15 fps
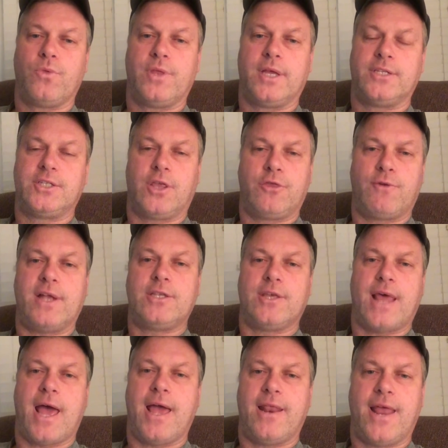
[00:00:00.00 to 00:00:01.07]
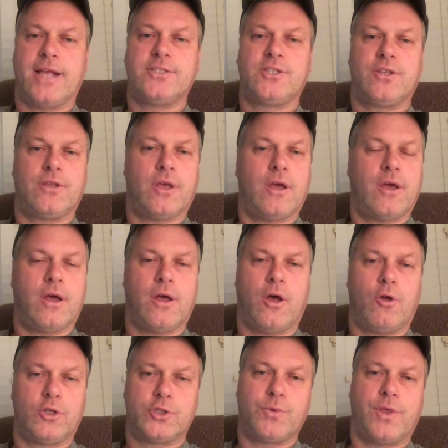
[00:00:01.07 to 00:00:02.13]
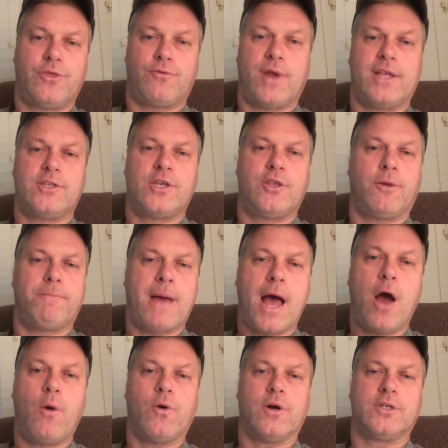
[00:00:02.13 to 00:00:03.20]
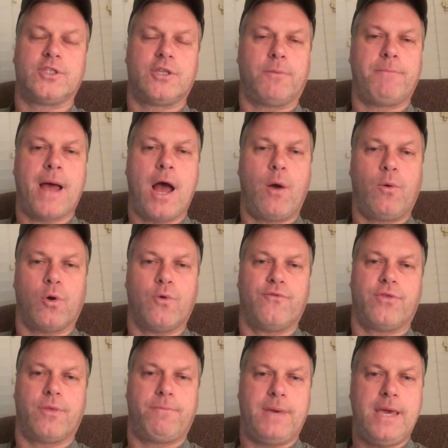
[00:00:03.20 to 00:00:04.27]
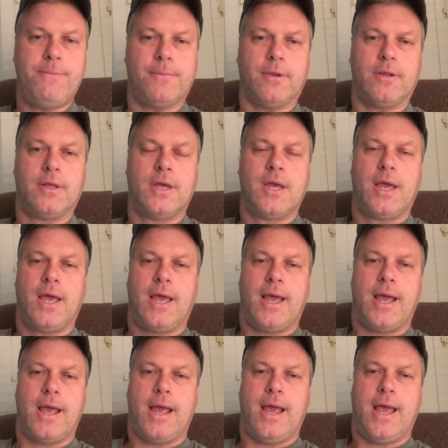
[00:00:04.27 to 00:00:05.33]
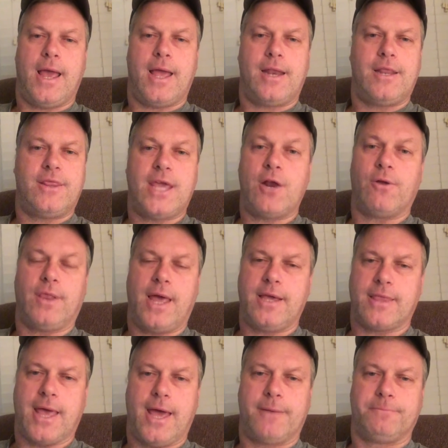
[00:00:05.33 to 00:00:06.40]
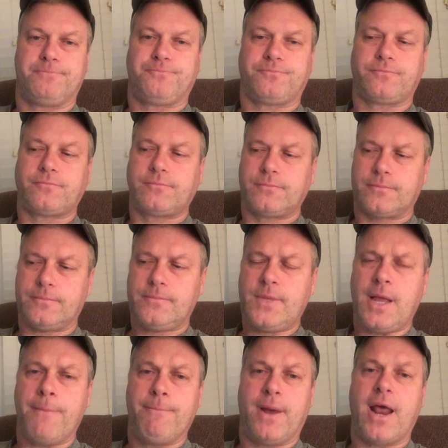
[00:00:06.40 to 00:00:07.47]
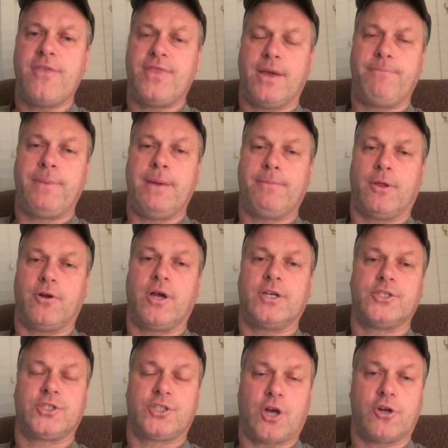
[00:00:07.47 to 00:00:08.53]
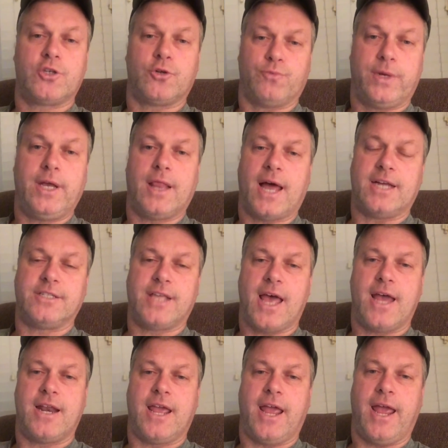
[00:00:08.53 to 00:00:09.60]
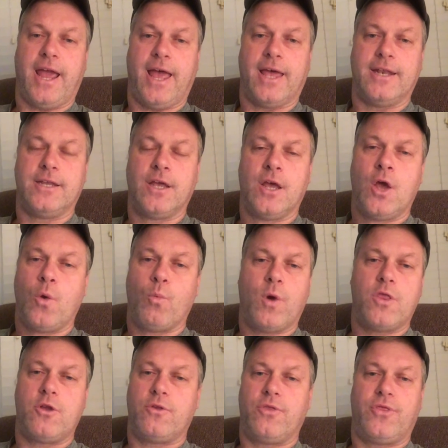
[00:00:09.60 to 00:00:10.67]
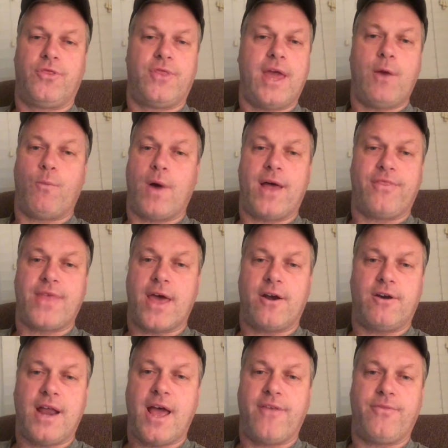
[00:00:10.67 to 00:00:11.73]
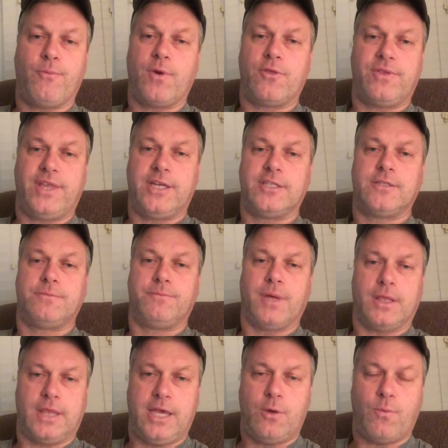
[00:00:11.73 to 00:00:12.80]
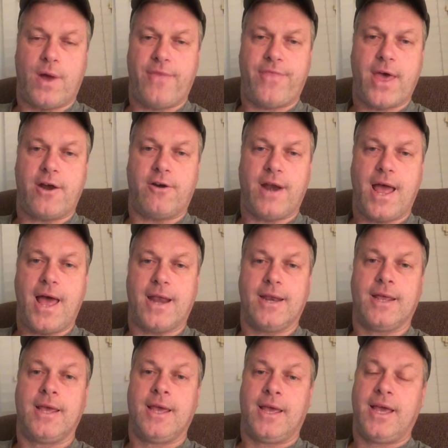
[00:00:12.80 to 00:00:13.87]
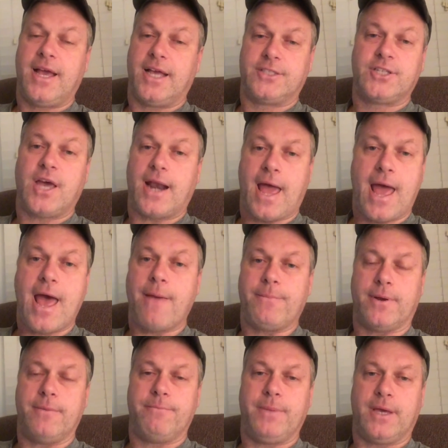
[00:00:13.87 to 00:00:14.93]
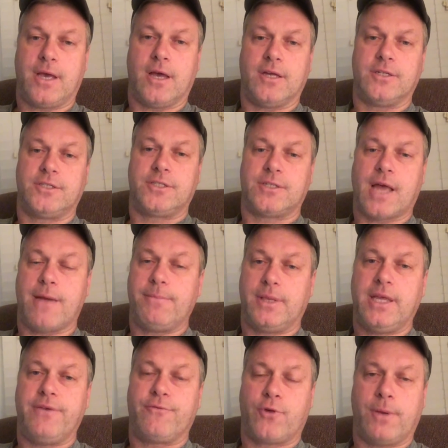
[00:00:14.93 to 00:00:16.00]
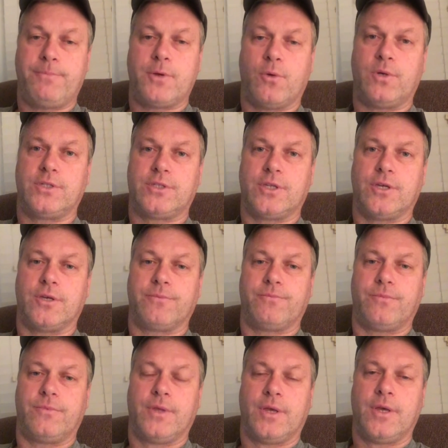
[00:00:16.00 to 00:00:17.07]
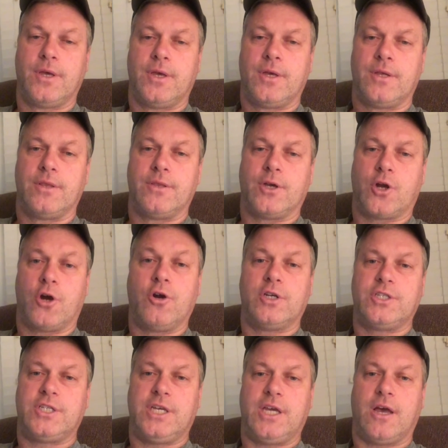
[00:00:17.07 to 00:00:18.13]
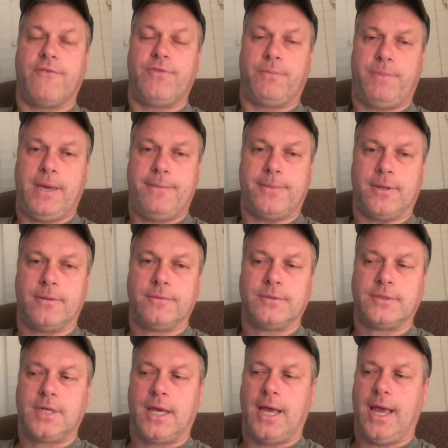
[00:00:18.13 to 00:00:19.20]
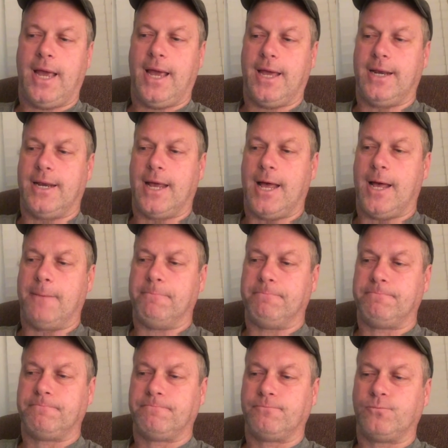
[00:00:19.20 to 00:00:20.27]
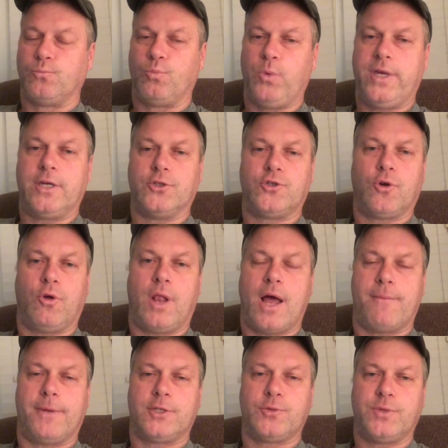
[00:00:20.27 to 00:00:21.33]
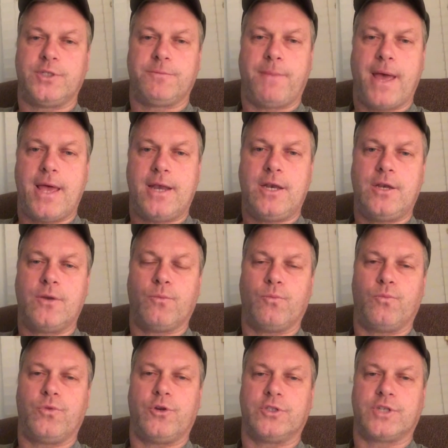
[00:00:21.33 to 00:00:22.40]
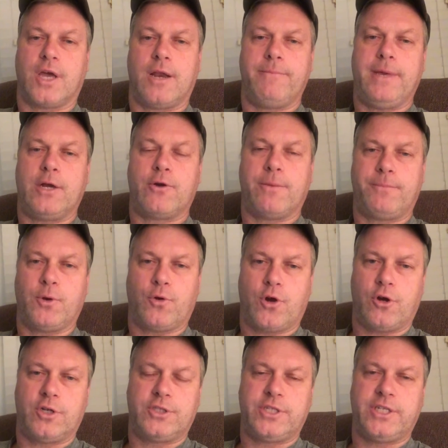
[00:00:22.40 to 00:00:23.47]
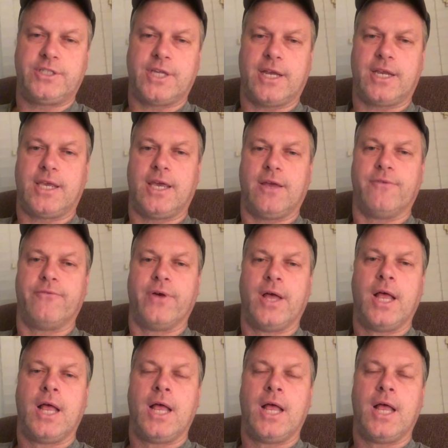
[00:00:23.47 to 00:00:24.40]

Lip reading: It's a threat to that, and that's also a threat to their power. It's their power over the people, and they don't like that. But I think people are going to start to realize that, and whether they want that or not, whether these elite want that or not, it's going to happen, because I believe crypto is the currency of the people, and we control how much we spend. There's going to be cryptocurrencies that give